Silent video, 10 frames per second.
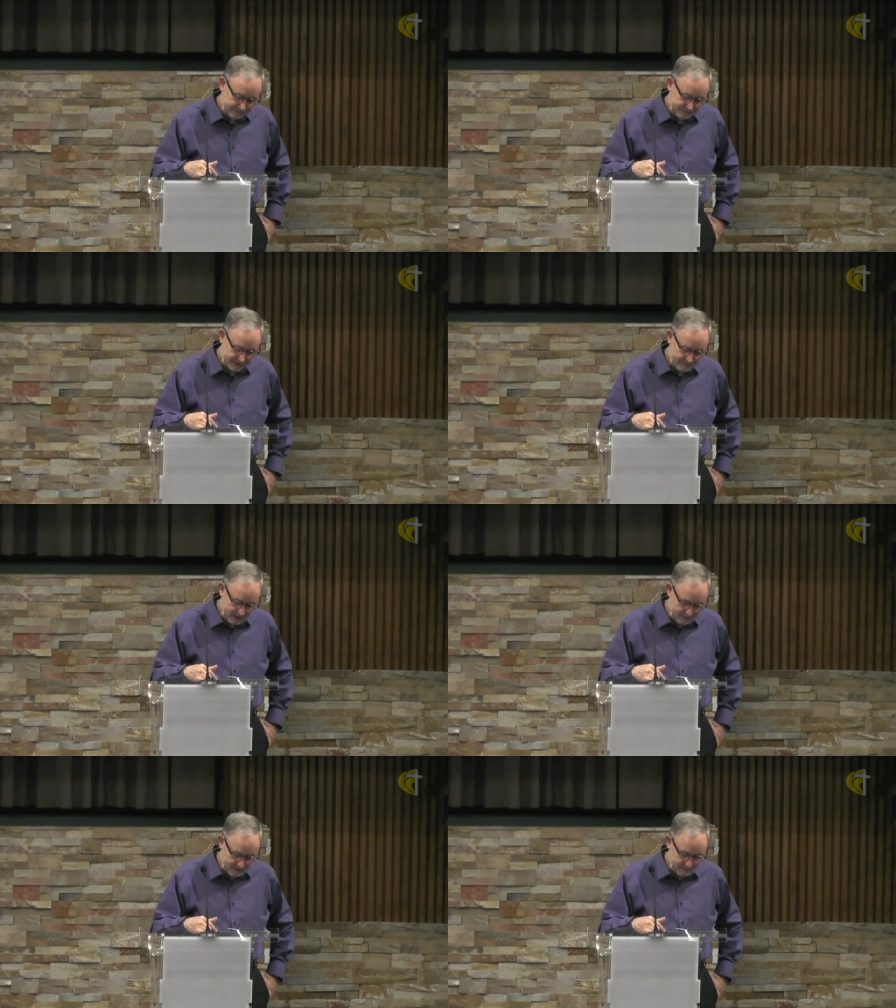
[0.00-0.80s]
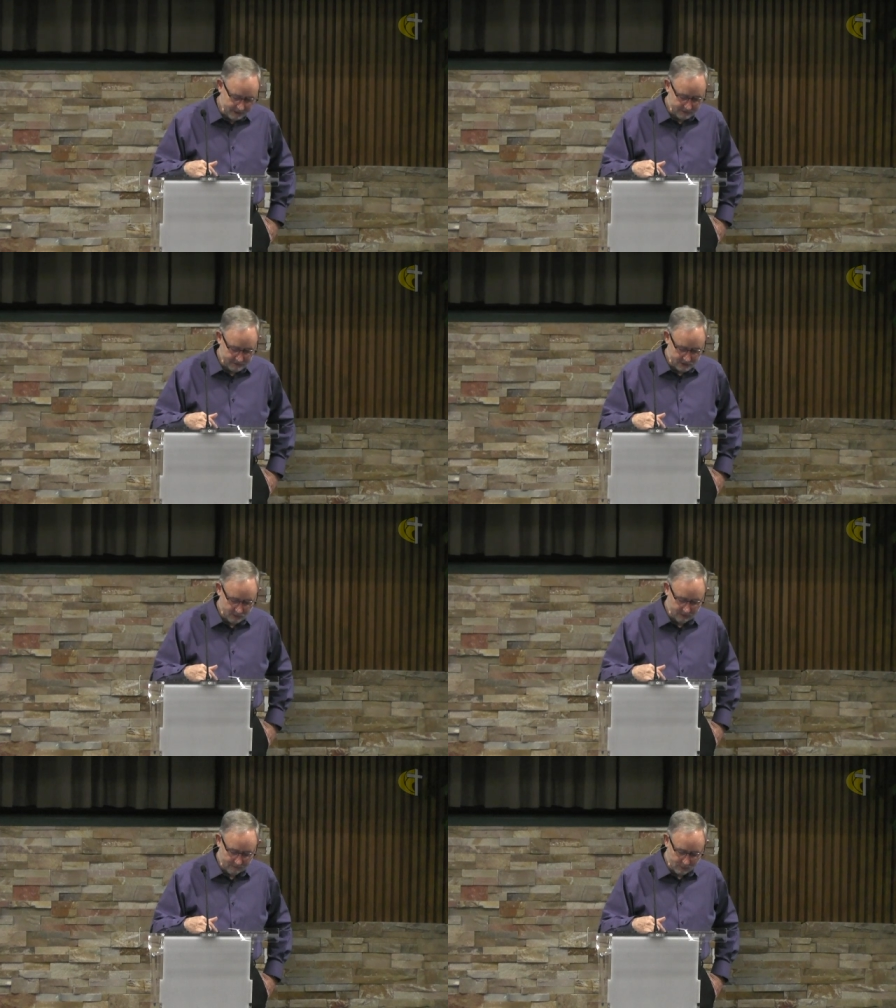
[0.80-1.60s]
It may be because
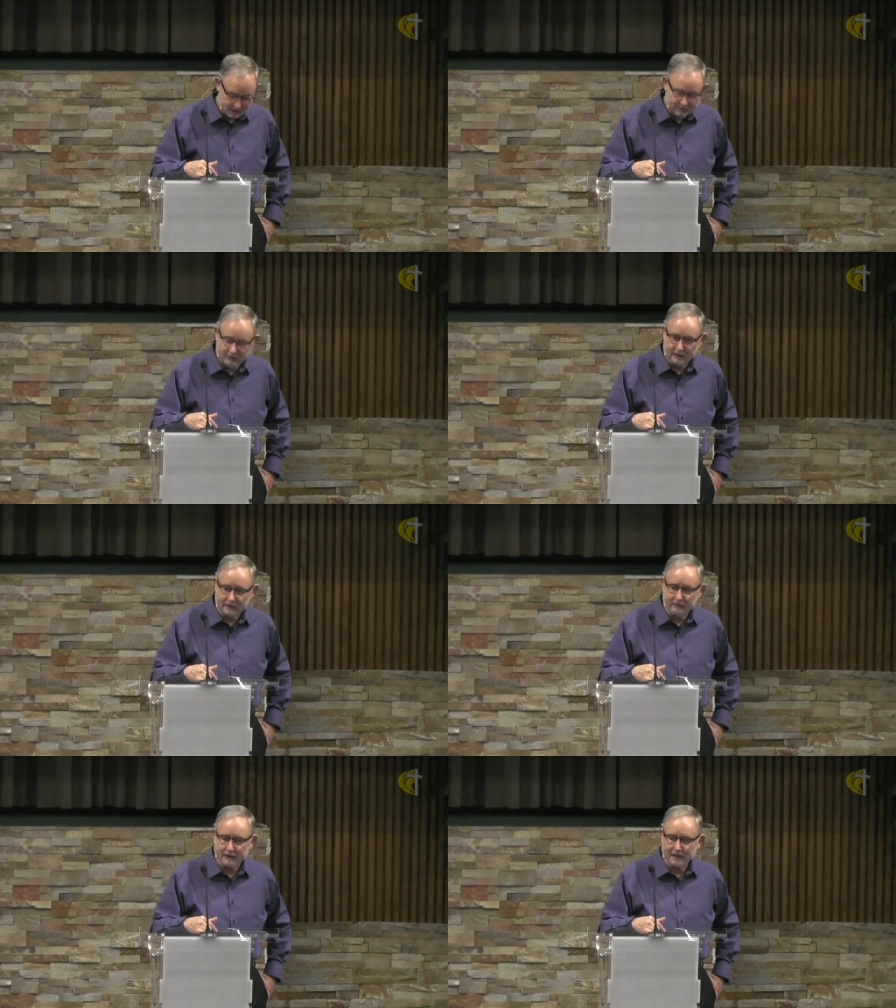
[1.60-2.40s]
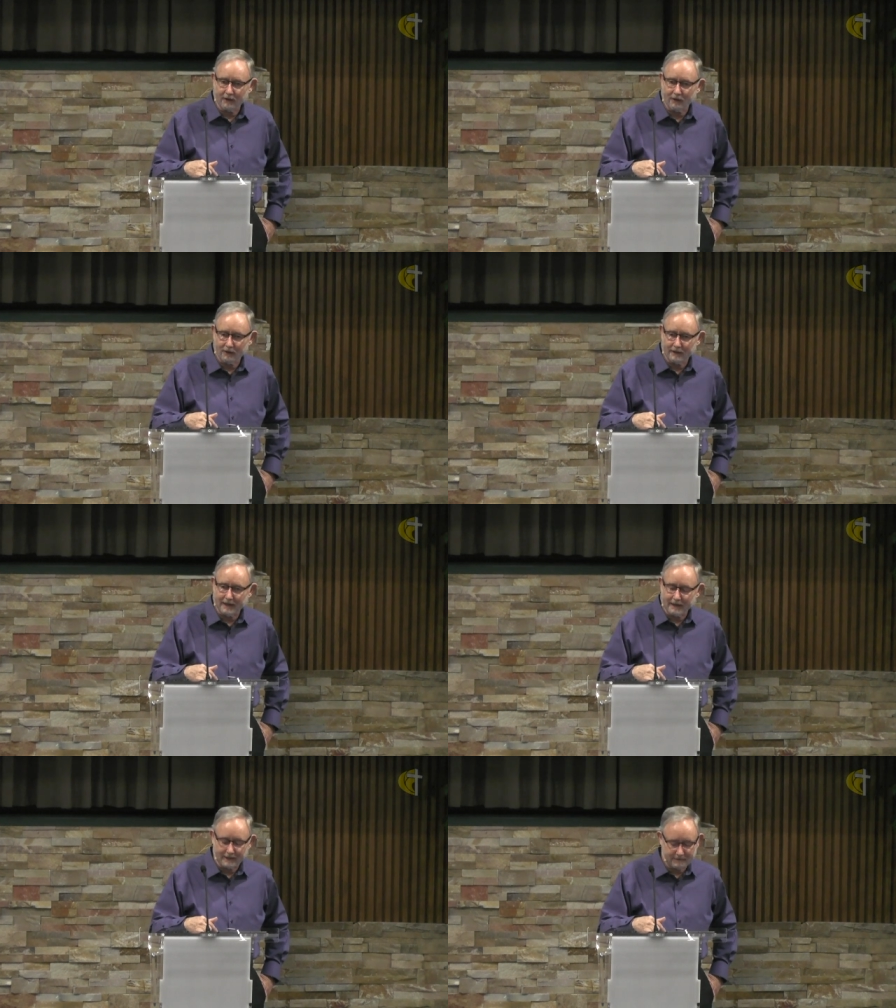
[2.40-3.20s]
you have worked very, very hard
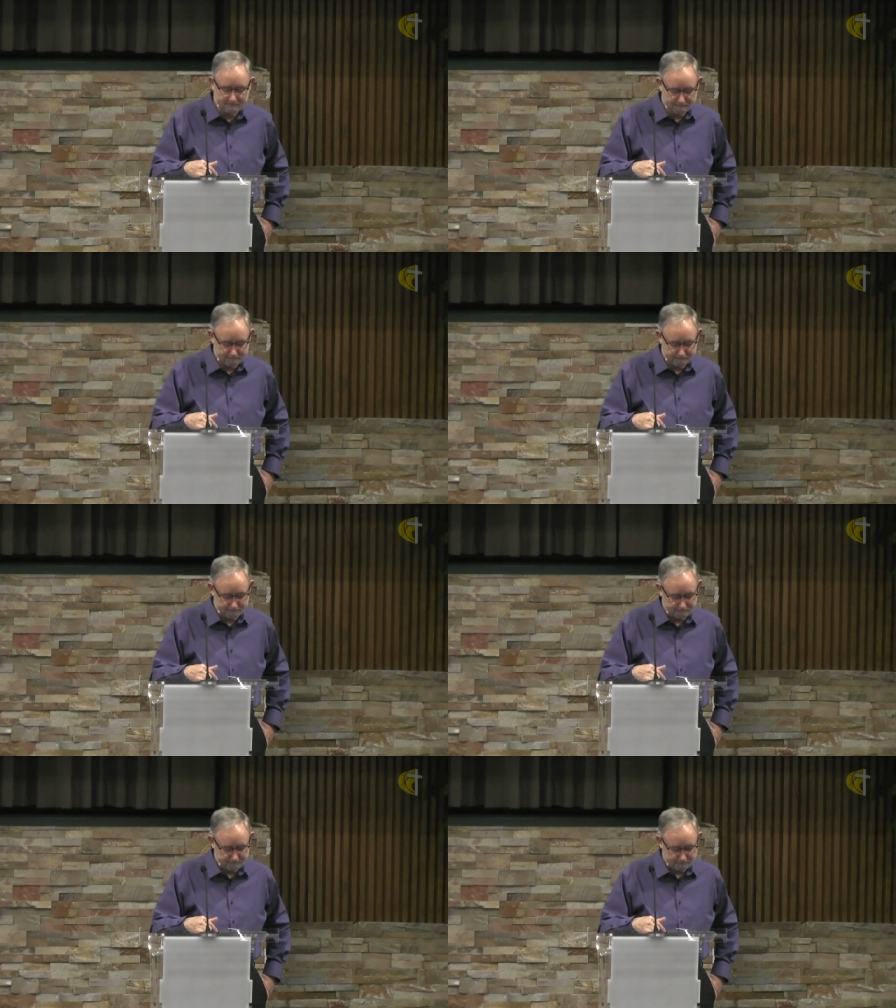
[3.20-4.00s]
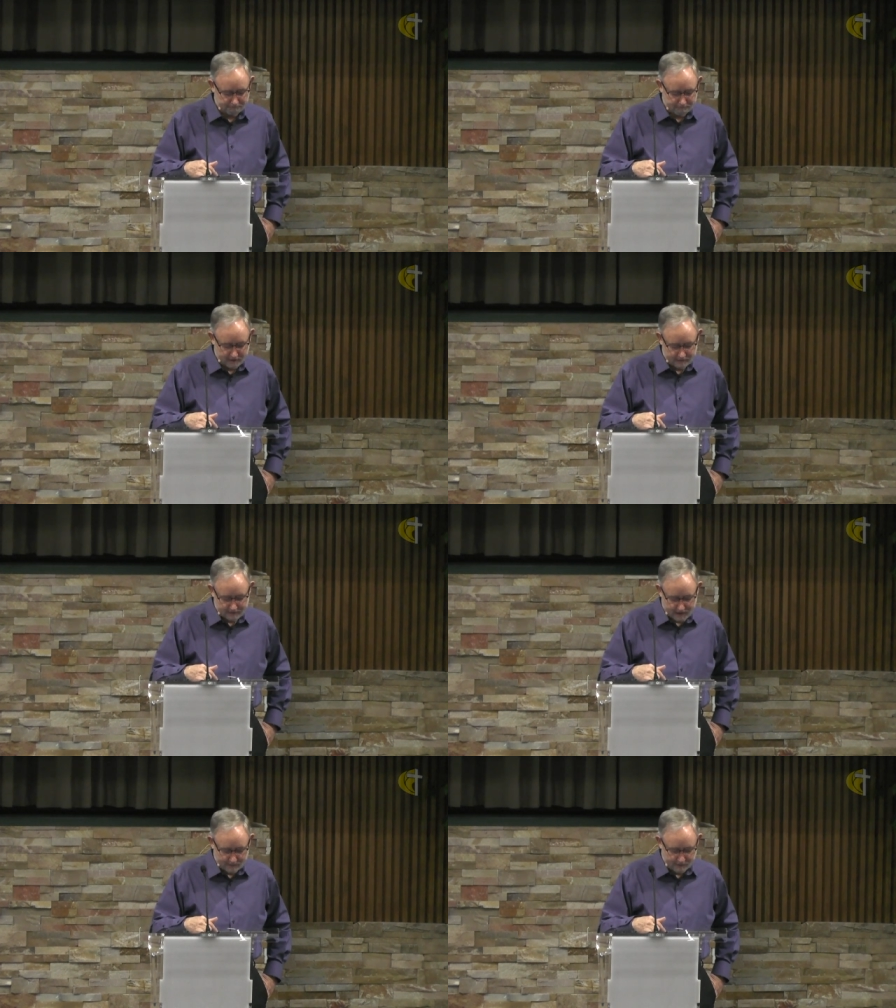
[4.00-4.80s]
at it.
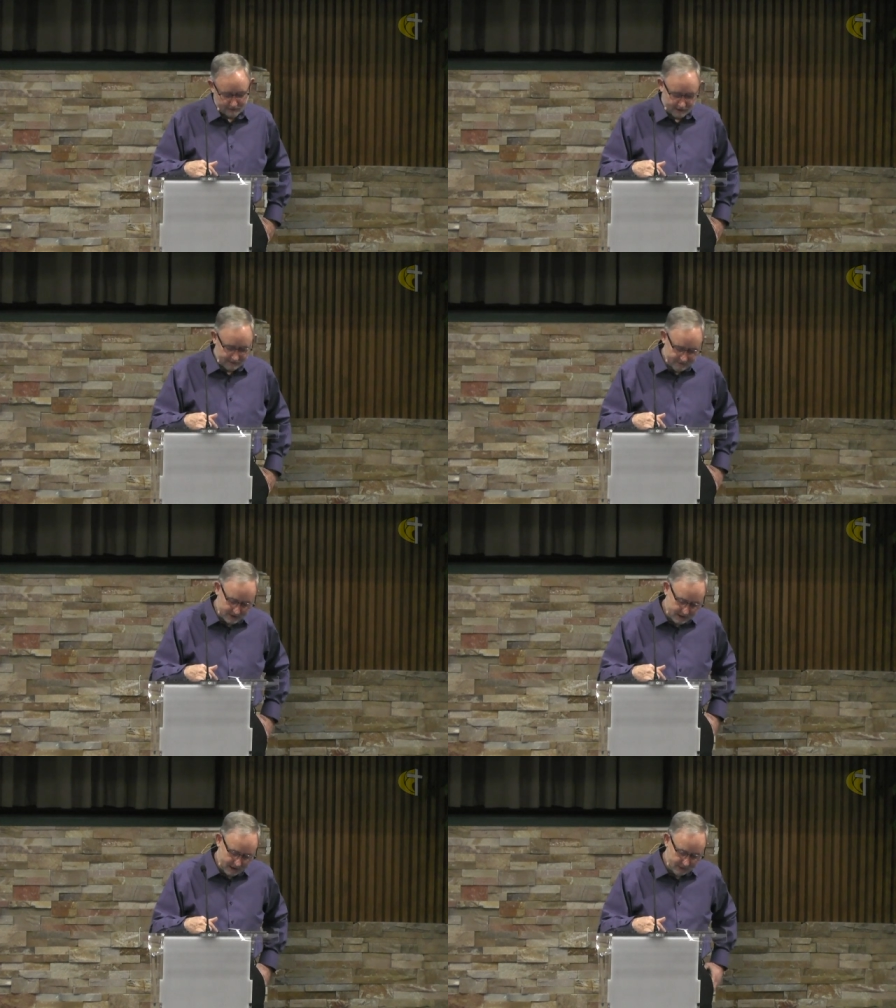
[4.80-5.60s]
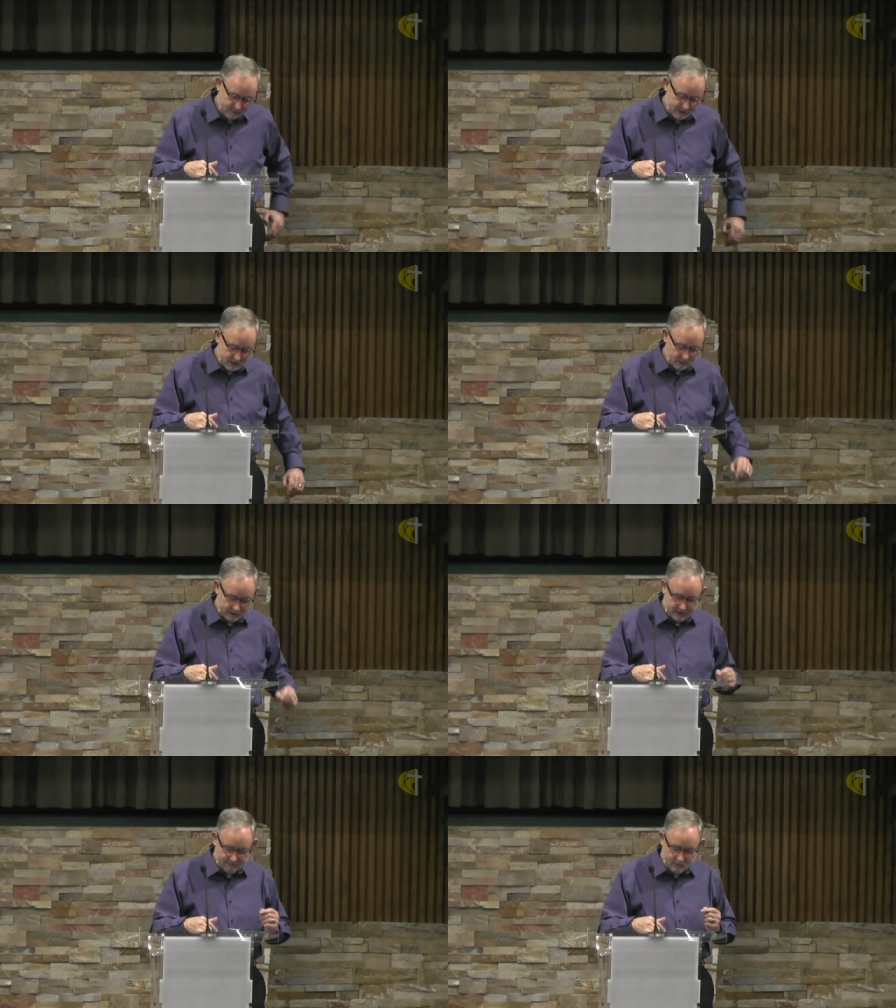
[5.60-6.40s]
Happy life is not when you are
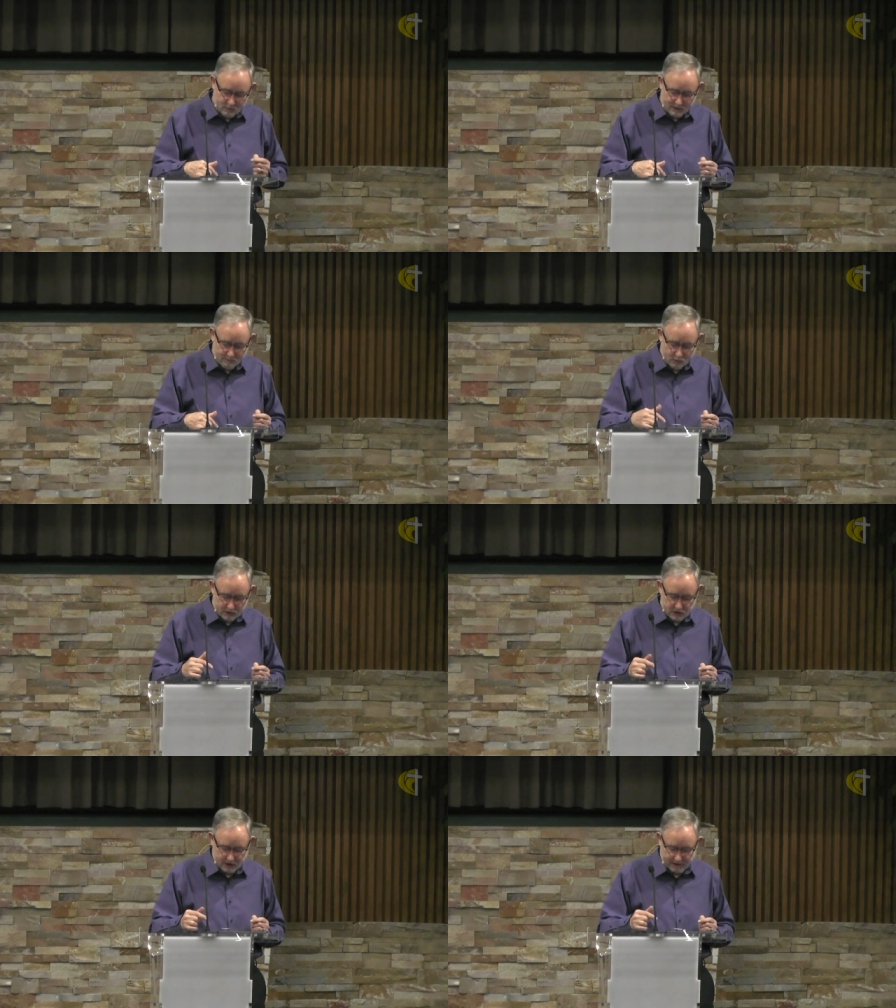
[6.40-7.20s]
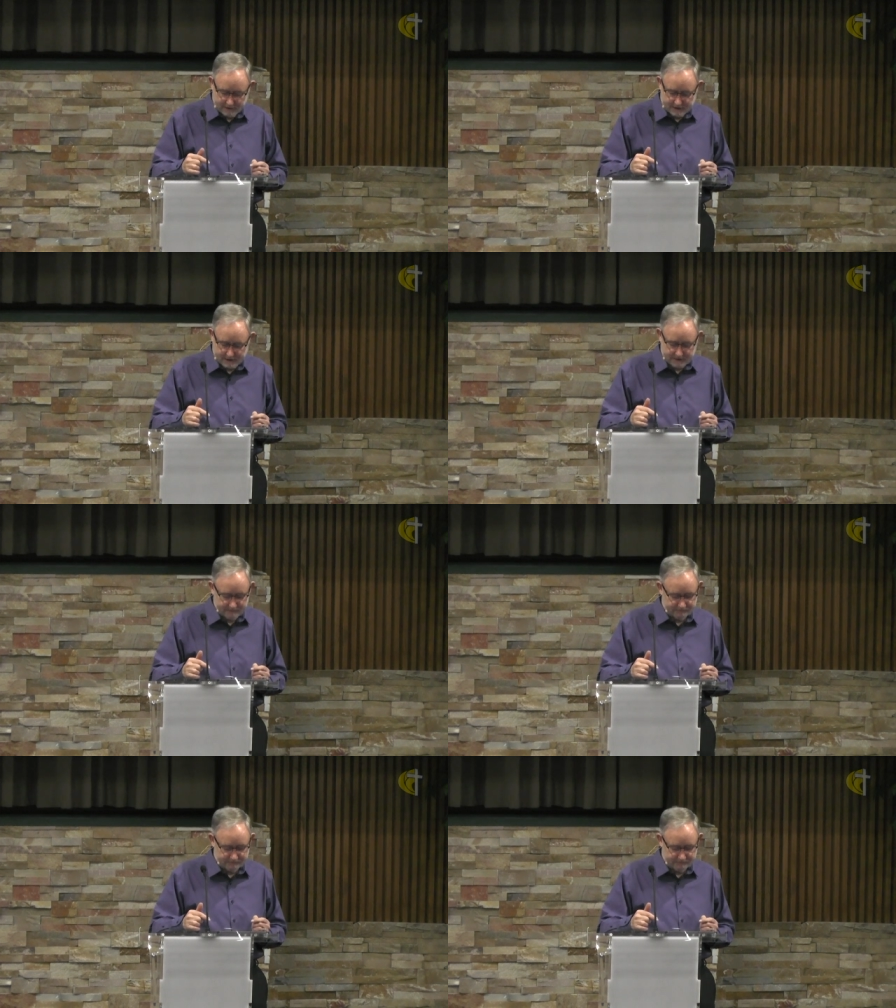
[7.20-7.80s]
given one more chance.